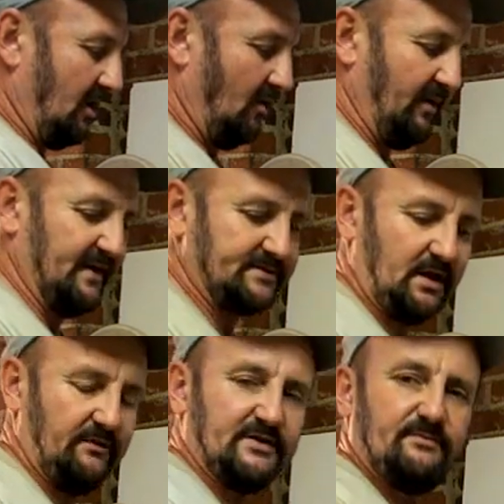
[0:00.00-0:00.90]
Hopefully this will
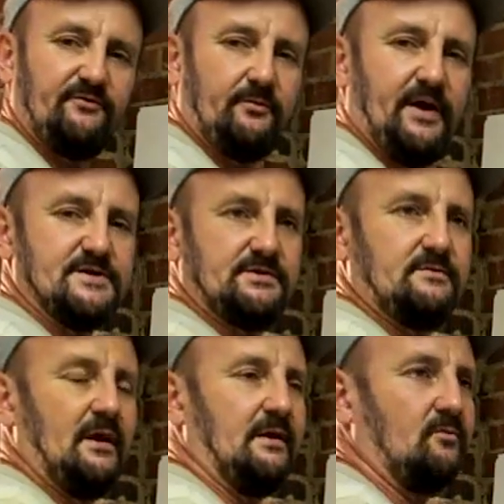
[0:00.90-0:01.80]
give you some
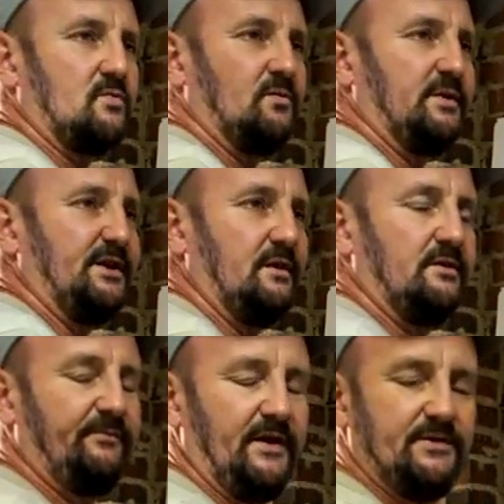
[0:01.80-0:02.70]
information when you need to
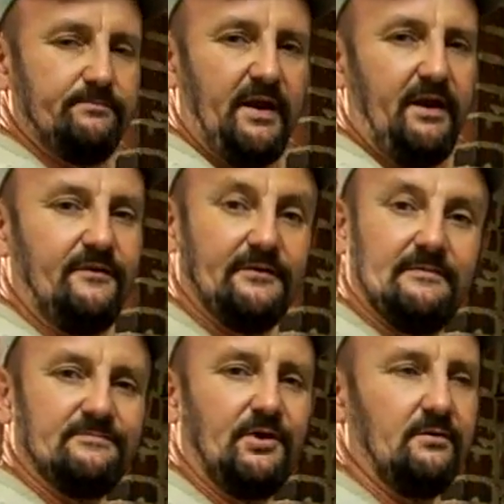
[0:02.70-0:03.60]
feed your bees.
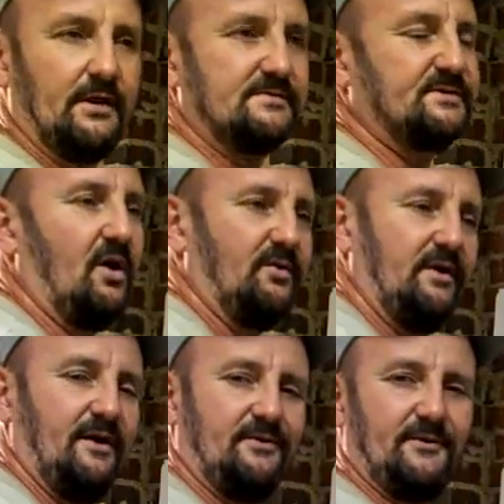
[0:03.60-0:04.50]
Don't let them starve to
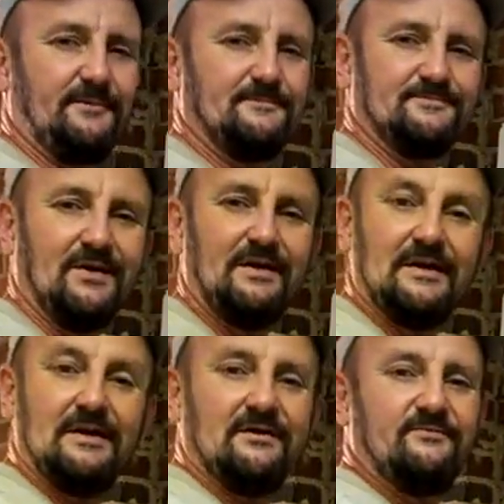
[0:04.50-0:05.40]
death.
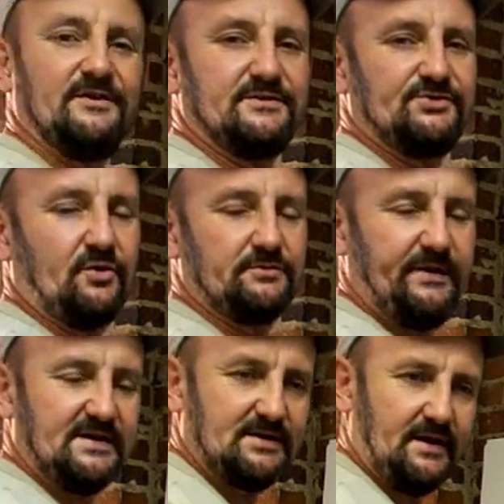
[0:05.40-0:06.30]
Visit
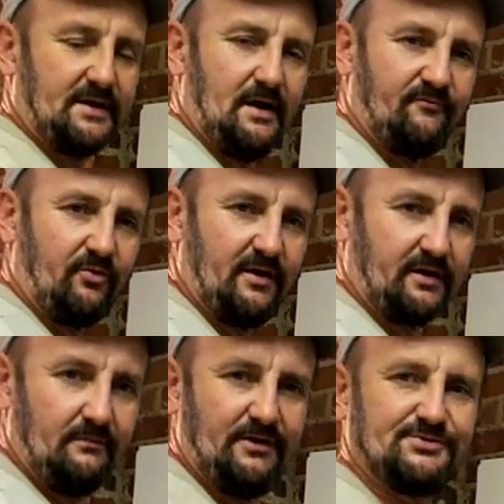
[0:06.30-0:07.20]
GeorgiaBees.com for my
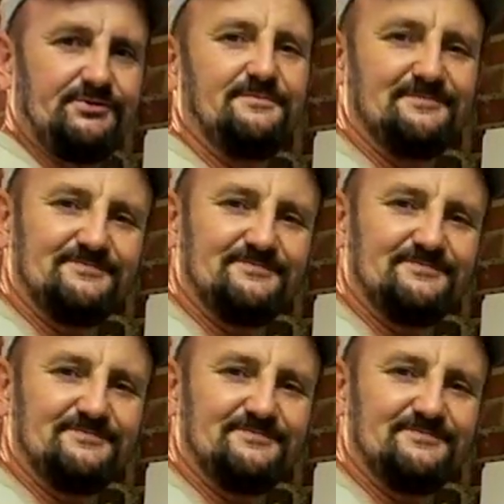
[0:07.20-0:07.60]
commercial.